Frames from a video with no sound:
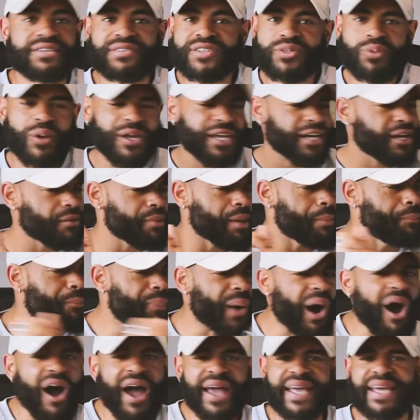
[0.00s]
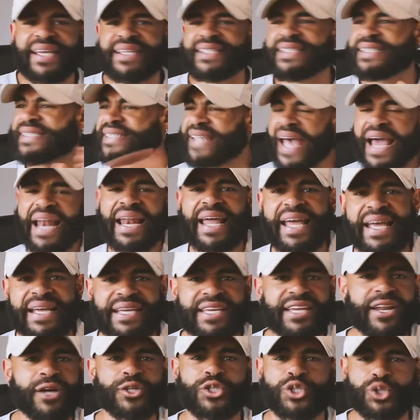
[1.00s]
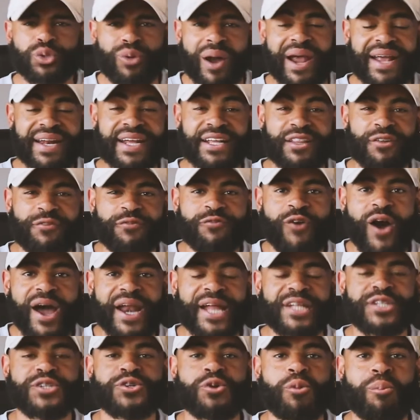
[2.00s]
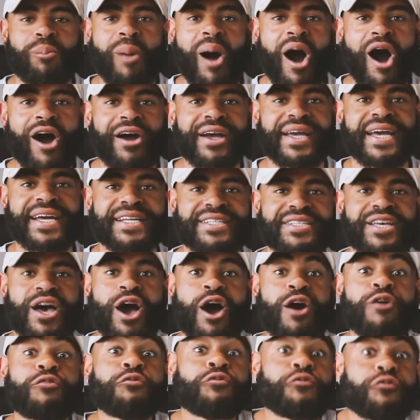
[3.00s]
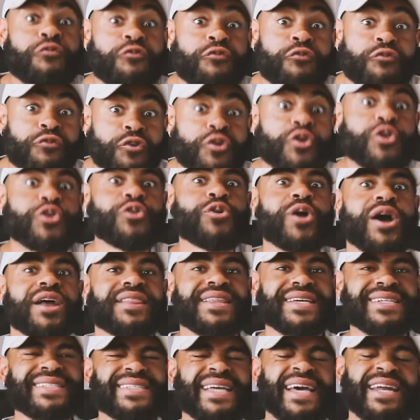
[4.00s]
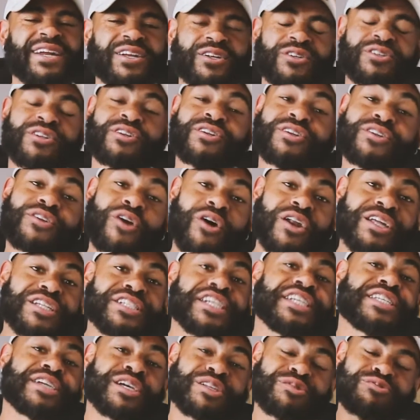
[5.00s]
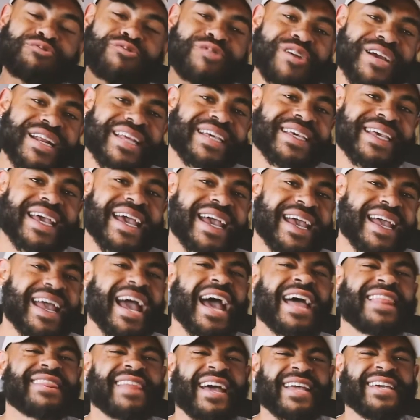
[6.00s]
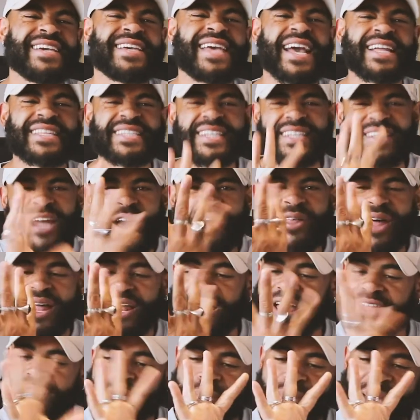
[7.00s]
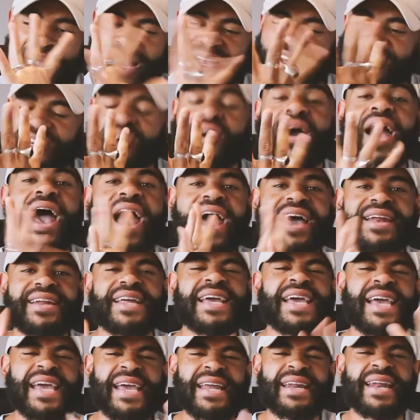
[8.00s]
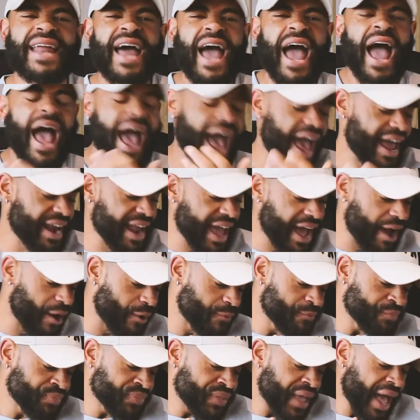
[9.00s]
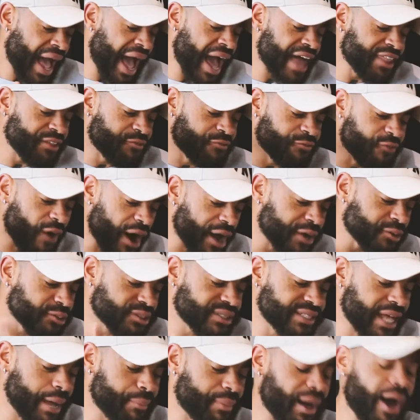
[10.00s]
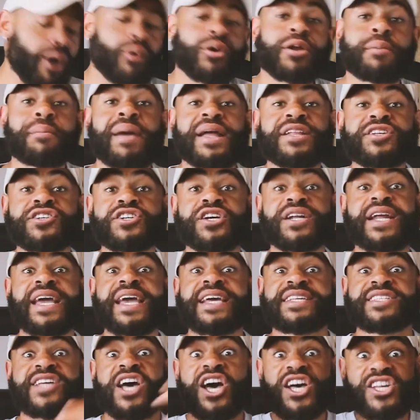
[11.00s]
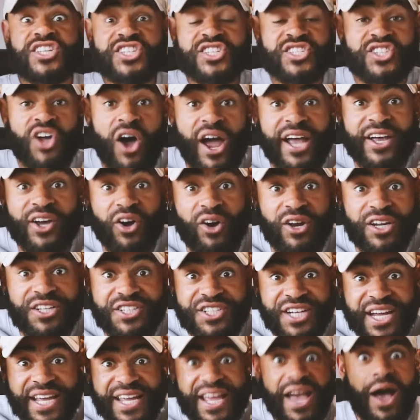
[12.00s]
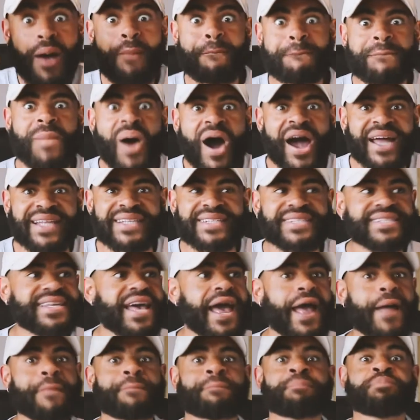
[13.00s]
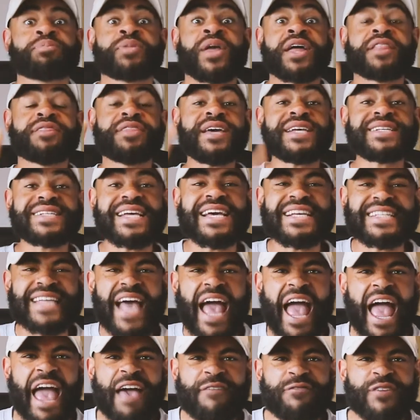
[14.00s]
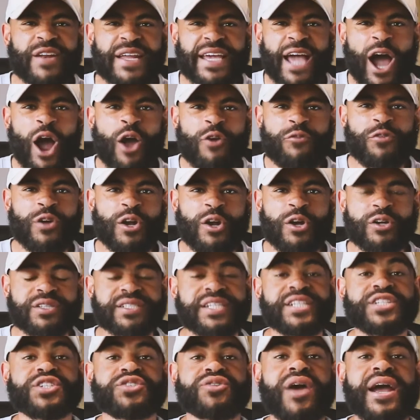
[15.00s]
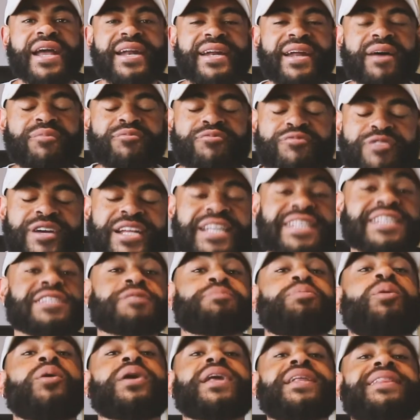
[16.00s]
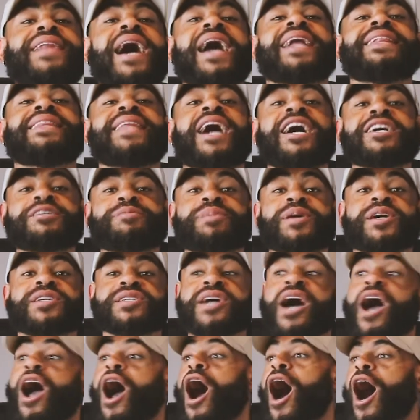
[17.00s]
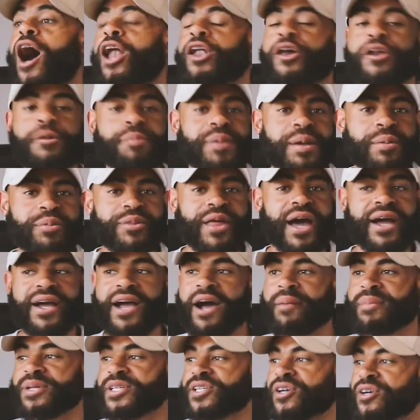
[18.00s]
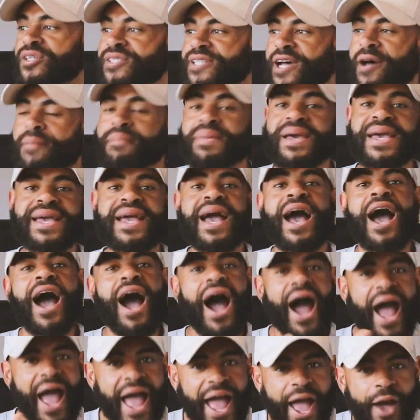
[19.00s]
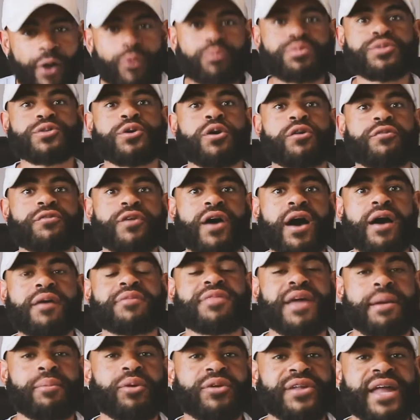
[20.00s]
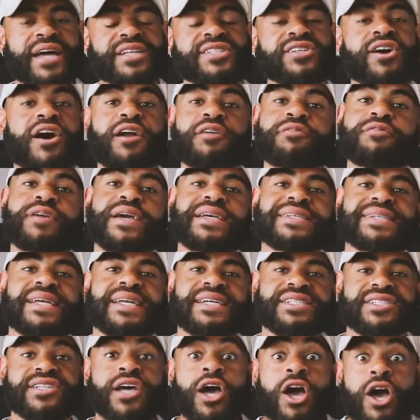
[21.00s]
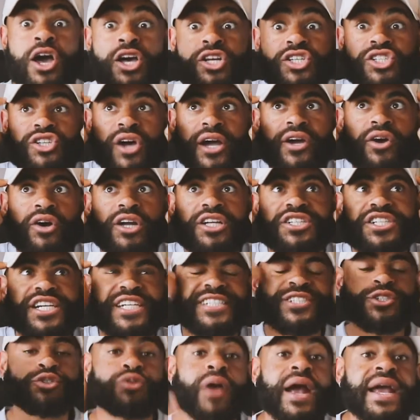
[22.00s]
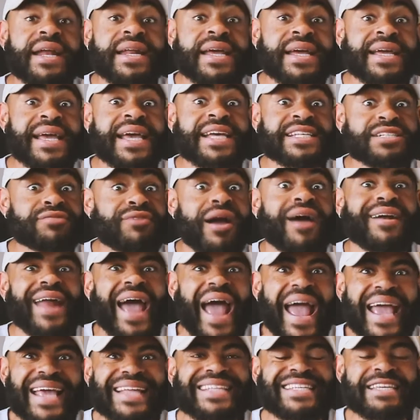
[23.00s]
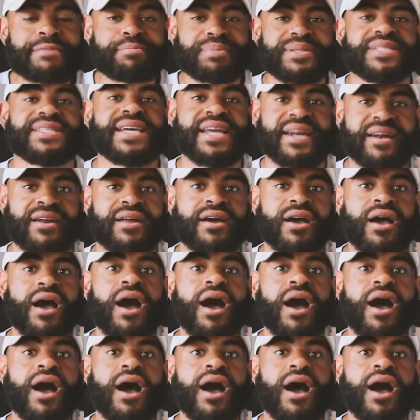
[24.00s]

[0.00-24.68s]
This is where you're going to be buying, selling, trading the financial markets through this technology. So it's really key that you get to know that like the back of your hand, in and out. And the final step that I want to mention is psychology, mindset. This is heavily overlooked in trading. I'm really disappointed that it does, because a lot of people that come in contact with me, I help sort of them on that side of things, and it's psychology. Trading is around 80%.